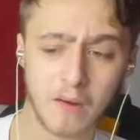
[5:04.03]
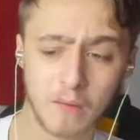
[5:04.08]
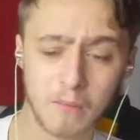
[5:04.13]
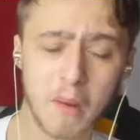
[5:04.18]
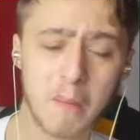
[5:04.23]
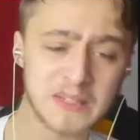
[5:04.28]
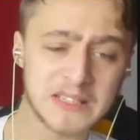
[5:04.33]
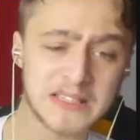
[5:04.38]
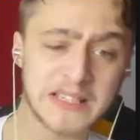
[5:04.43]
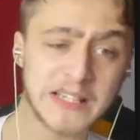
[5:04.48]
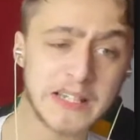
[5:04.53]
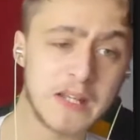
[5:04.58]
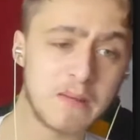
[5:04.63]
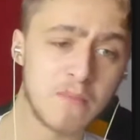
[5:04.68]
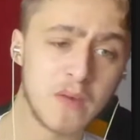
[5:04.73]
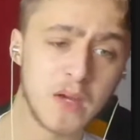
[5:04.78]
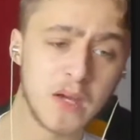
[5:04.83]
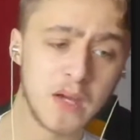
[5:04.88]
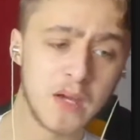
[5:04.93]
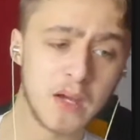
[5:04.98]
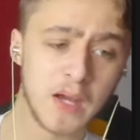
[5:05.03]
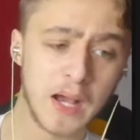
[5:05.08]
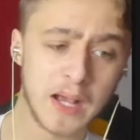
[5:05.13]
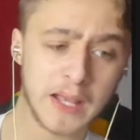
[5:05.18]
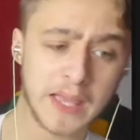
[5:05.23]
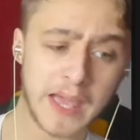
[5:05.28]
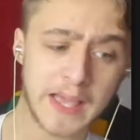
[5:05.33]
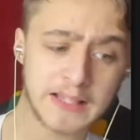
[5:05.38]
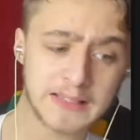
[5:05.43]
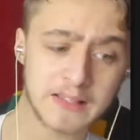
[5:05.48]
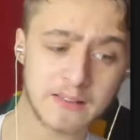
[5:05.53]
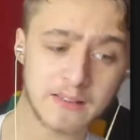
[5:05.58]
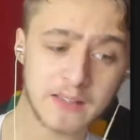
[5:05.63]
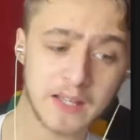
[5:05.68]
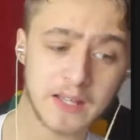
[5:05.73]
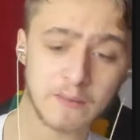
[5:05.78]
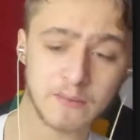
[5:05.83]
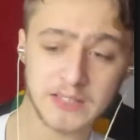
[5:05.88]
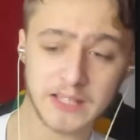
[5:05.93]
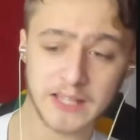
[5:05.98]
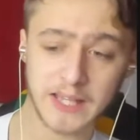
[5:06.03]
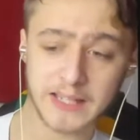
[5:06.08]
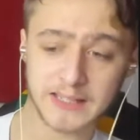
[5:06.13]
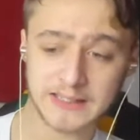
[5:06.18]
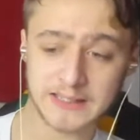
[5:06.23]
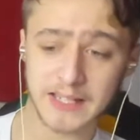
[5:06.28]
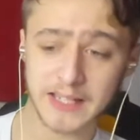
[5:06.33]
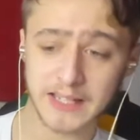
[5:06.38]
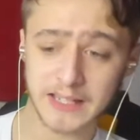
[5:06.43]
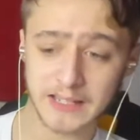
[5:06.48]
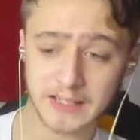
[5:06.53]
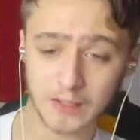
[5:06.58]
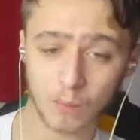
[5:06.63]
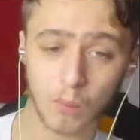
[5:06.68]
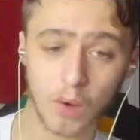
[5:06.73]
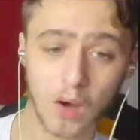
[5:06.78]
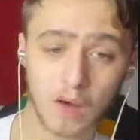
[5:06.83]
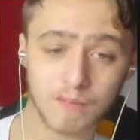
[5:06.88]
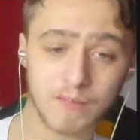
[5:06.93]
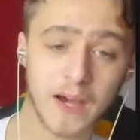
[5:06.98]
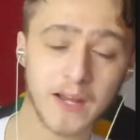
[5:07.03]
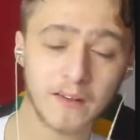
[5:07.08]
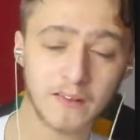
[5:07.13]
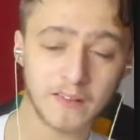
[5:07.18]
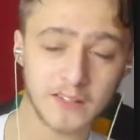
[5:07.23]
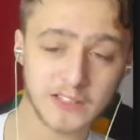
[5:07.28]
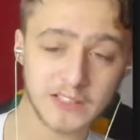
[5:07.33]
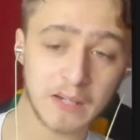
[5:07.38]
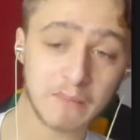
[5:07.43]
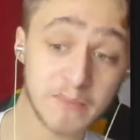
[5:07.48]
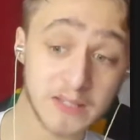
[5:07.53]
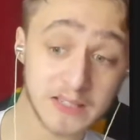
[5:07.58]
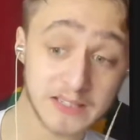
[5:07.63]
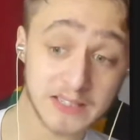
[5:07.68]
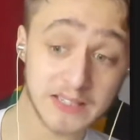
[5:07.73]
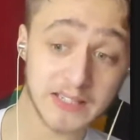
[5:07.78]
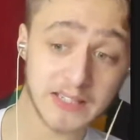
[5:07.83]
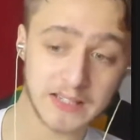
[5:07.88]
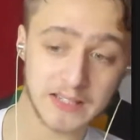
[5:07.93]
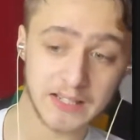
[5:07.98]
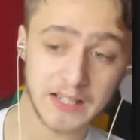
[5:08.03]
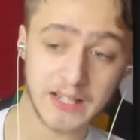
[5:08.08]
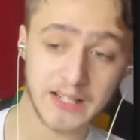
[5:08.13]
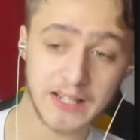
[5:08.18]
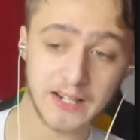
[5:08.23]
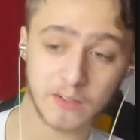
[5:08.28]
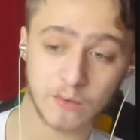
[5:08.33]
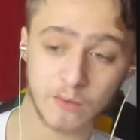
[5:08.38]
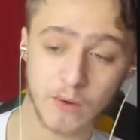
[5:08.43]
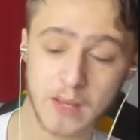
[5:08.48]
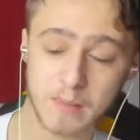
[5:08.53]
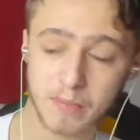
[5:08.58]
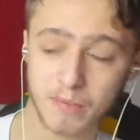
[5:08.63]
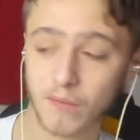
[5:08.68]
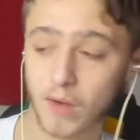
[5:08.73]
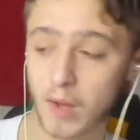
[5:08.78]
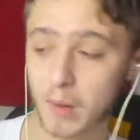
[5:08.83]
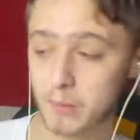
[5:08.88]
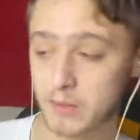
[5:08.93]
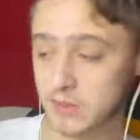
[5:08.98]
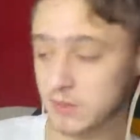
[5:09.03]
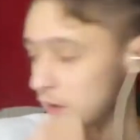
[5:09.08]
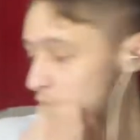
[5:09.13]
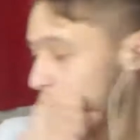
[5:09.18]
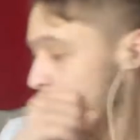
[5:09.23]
remember seeing him against, I think it was against City in the quarterfinal of the Champions League, and he had a great performance.